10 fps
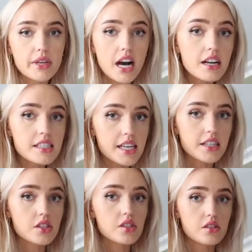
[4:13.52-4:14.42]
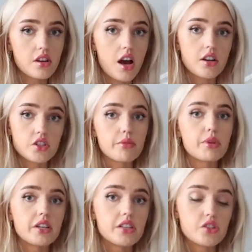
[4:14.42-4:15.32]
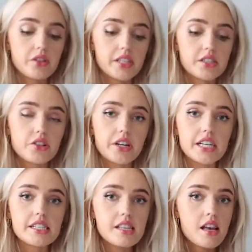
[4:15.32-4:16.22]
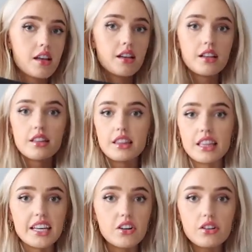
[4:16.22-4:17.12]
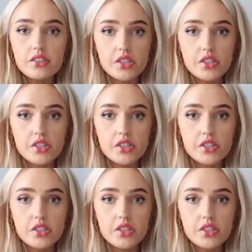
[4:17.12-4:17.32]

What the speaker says: because it's 100 billion trillion degrees, little